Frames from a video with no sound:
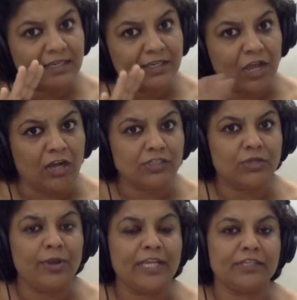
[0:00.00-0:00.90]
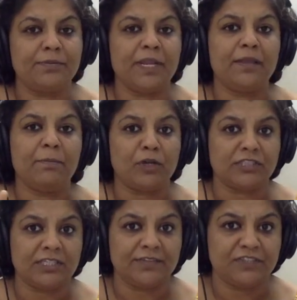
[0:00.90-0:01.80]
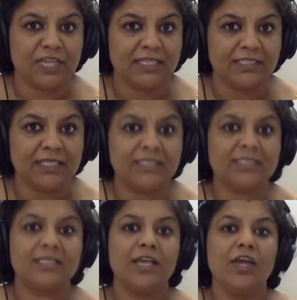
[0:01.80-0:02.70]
not going to bring positive changes.